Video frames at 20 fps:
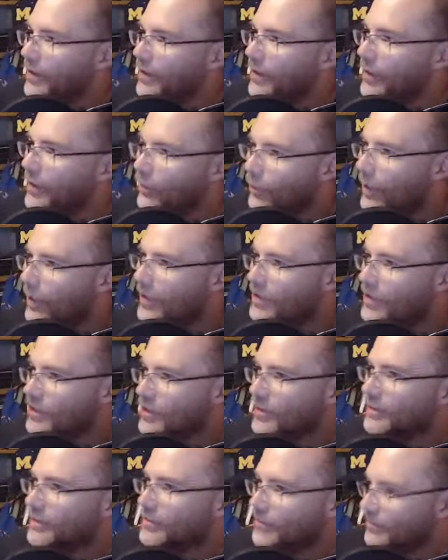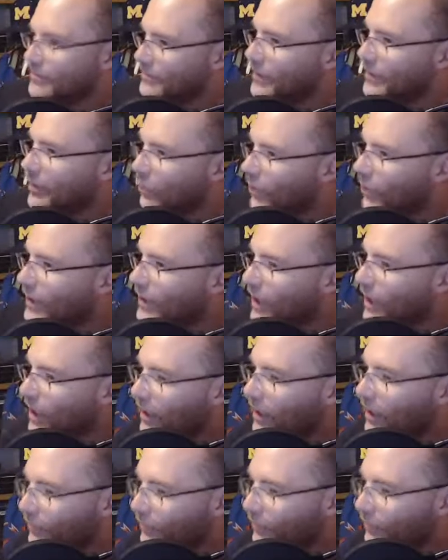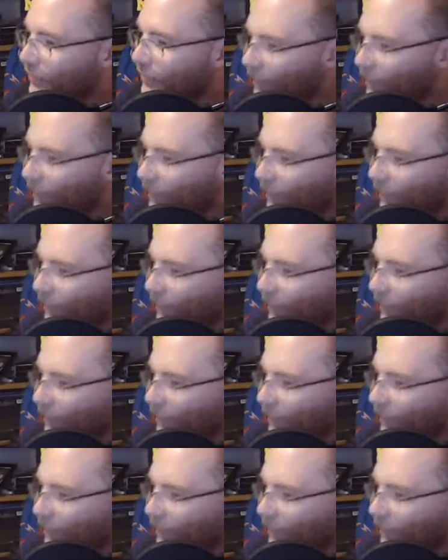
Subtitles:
Which, you know, I want to get off on a little more of an